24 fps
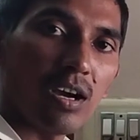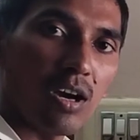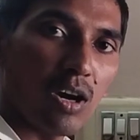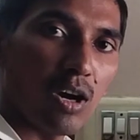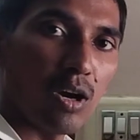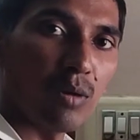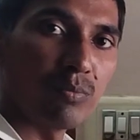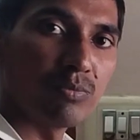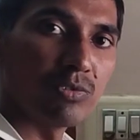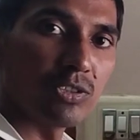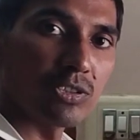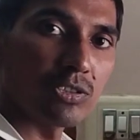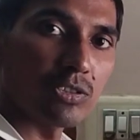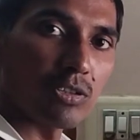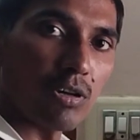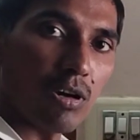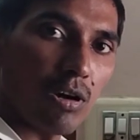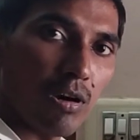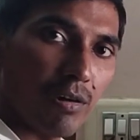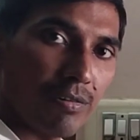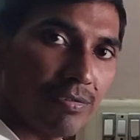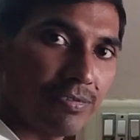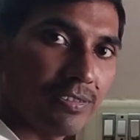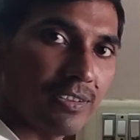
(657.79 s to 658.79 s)
object
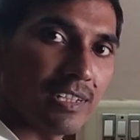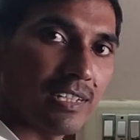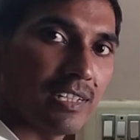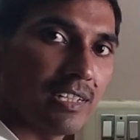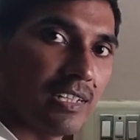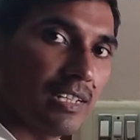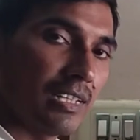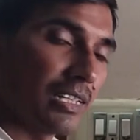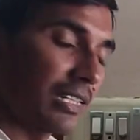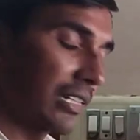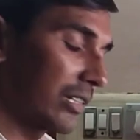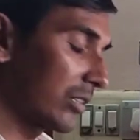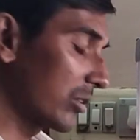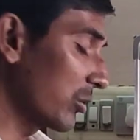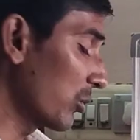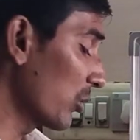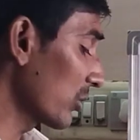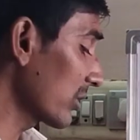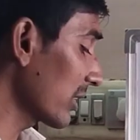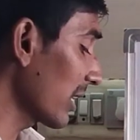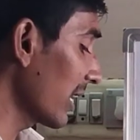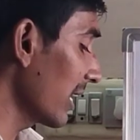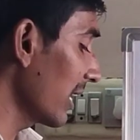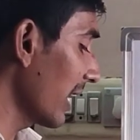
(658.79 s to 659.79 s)
of
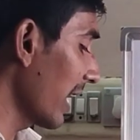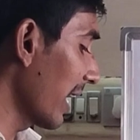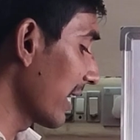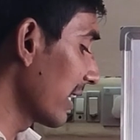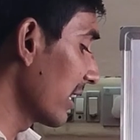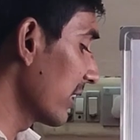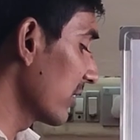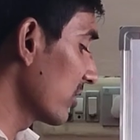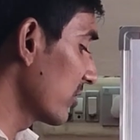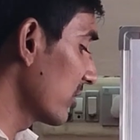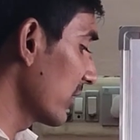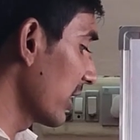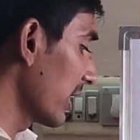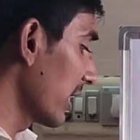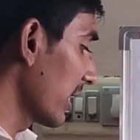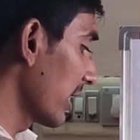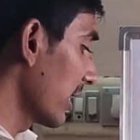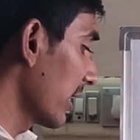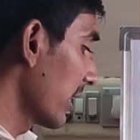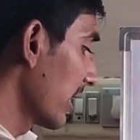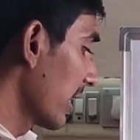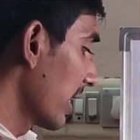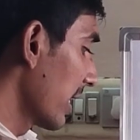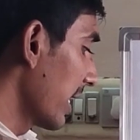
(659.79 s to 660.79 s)
total
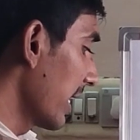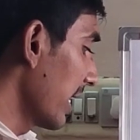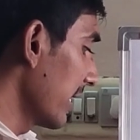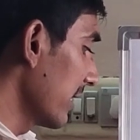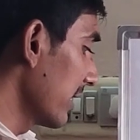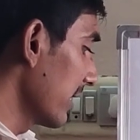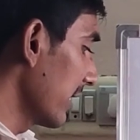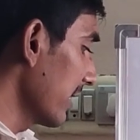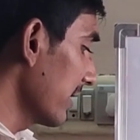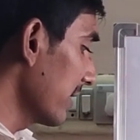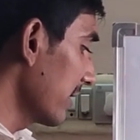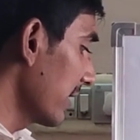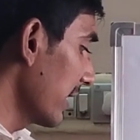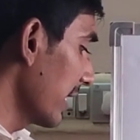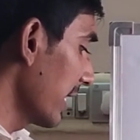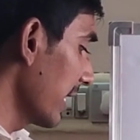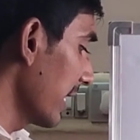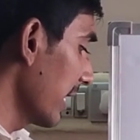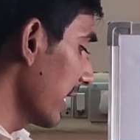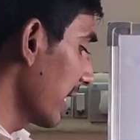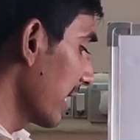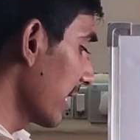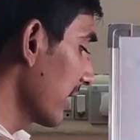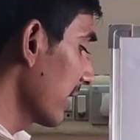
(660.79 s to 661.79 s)
energy. In this
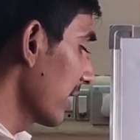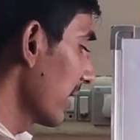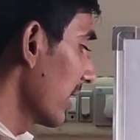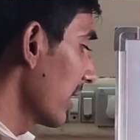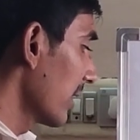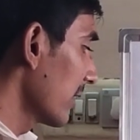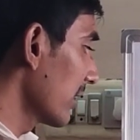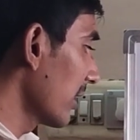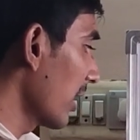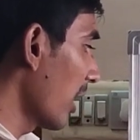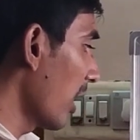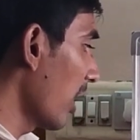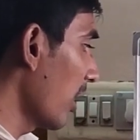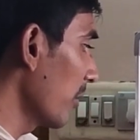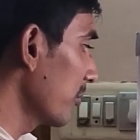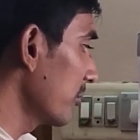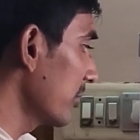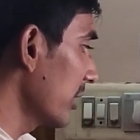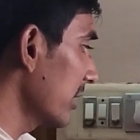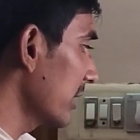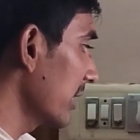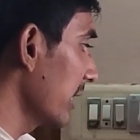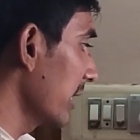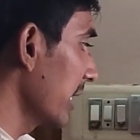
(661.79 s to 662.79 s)
here the
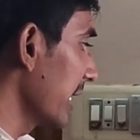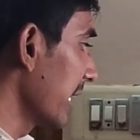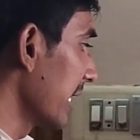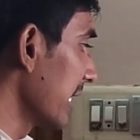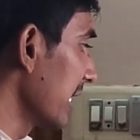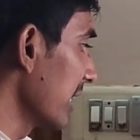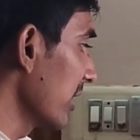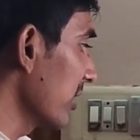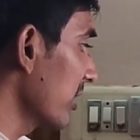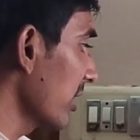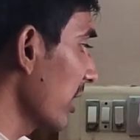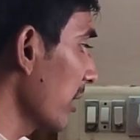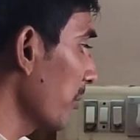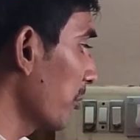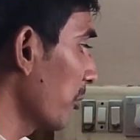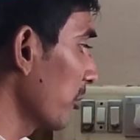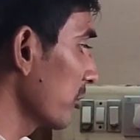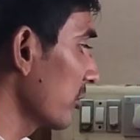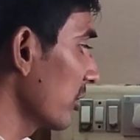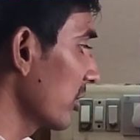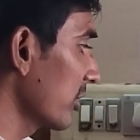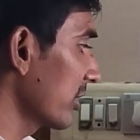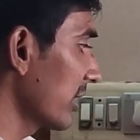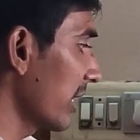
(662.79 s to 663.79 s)
object in initial
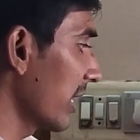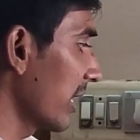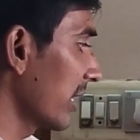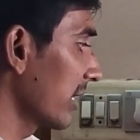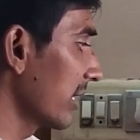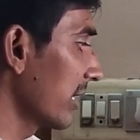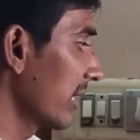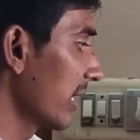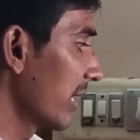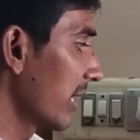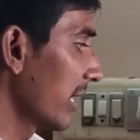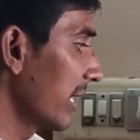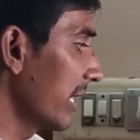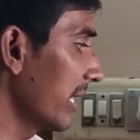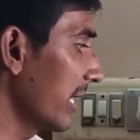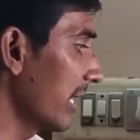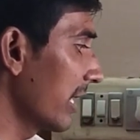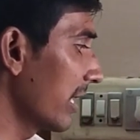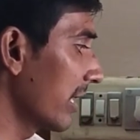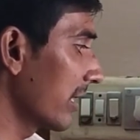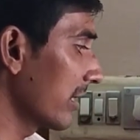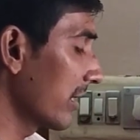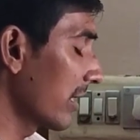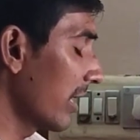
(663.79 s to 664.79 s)
position
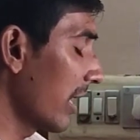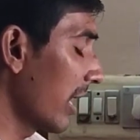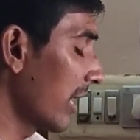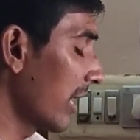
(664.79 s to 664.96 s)
here